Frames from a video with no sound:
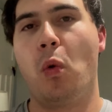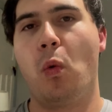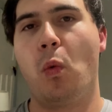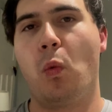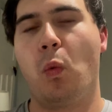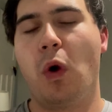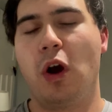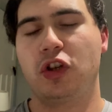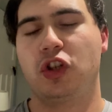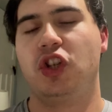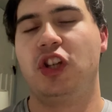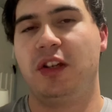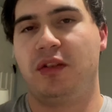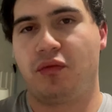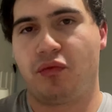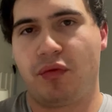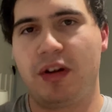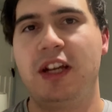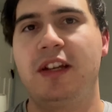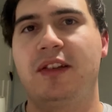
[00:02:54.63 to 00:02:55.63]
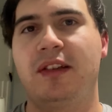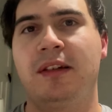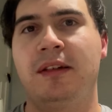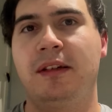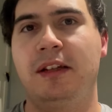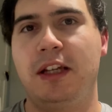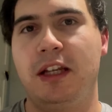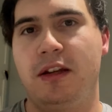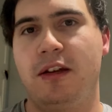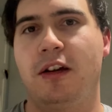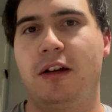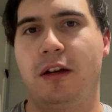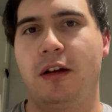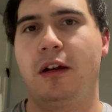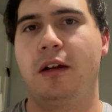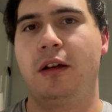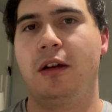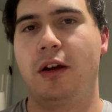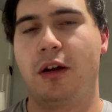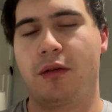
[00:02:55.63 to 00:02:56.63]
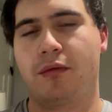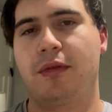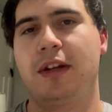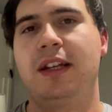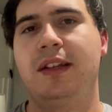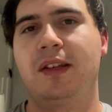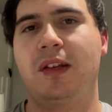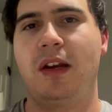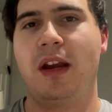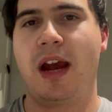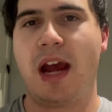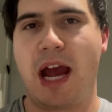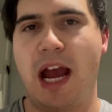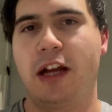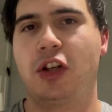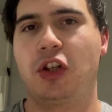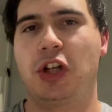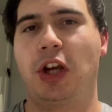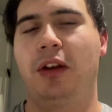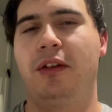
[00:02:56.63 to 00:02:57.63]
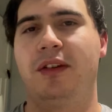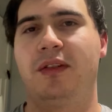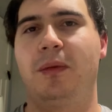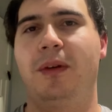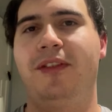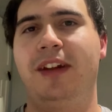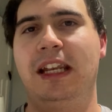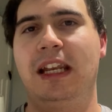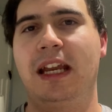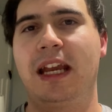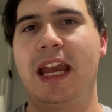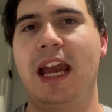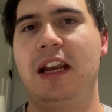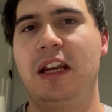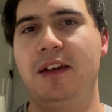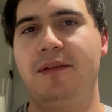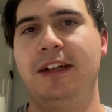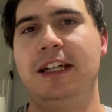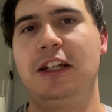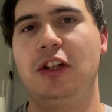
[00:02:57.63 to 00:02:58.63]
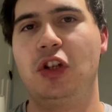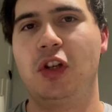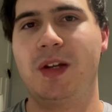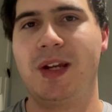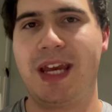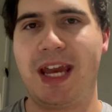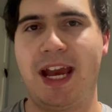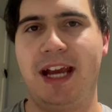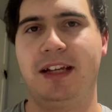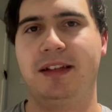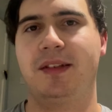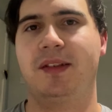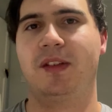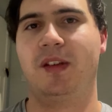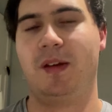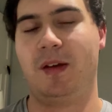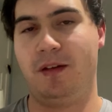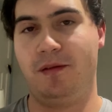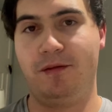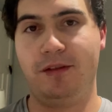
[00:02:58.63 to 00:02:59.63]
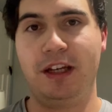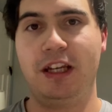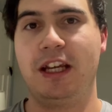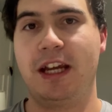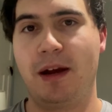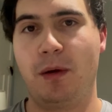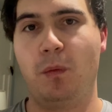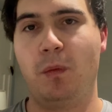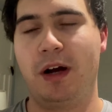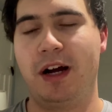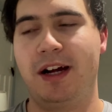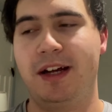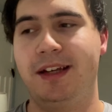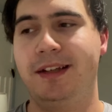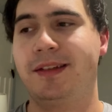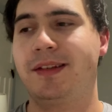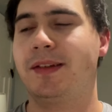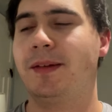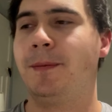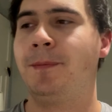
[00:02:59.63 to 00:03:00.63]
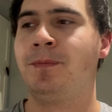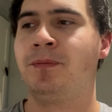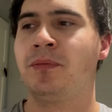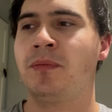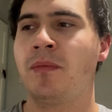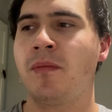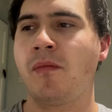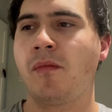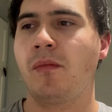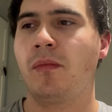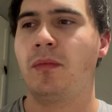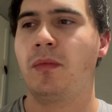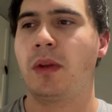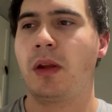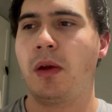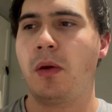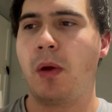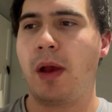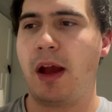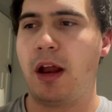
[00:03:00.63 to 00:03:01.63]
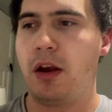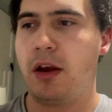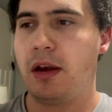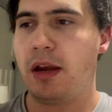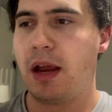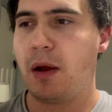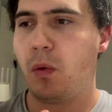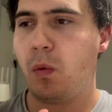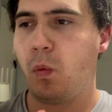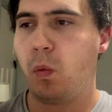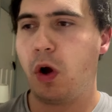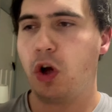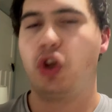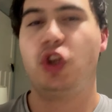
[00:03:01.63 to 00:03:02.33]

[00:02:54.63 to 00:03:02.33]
what she's recently done, her recent actions within the Kenny Veach case and video-wise, and what